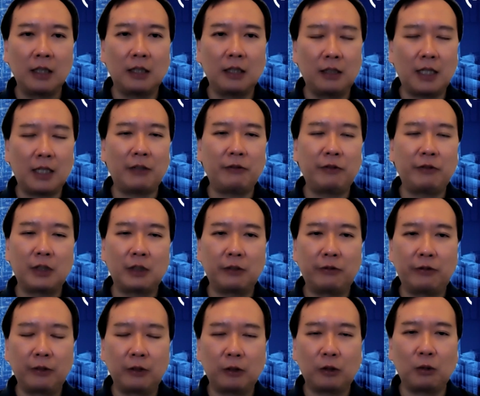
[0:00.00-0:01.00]
And after
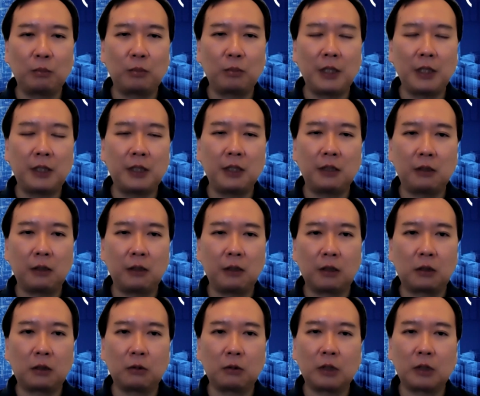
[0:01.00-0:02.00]
completing
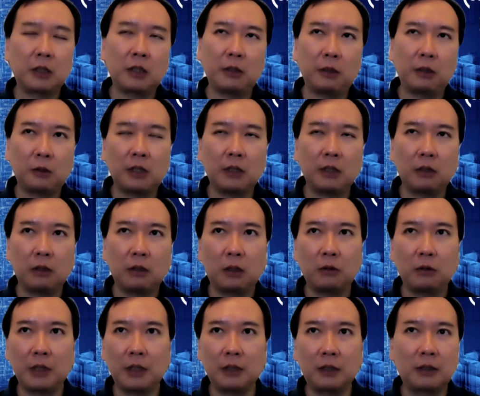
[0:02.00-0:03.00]
your work, you can
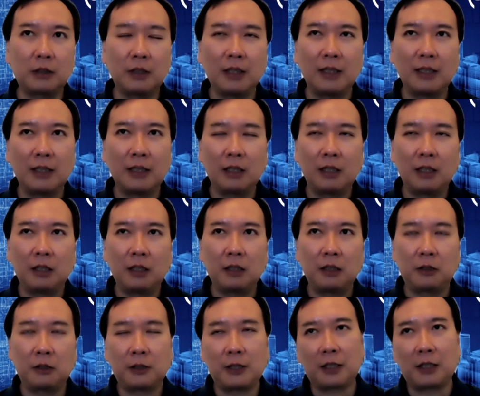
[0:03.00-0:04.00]
always
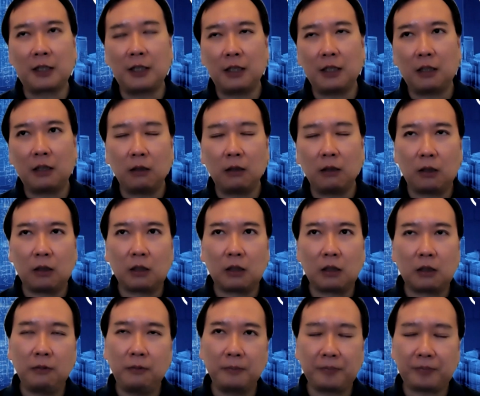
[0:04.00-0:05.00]
check in
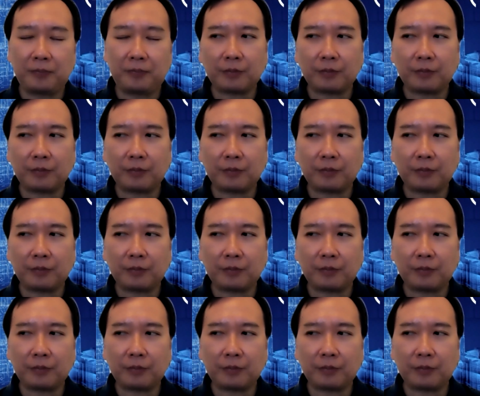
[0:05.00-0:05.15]
or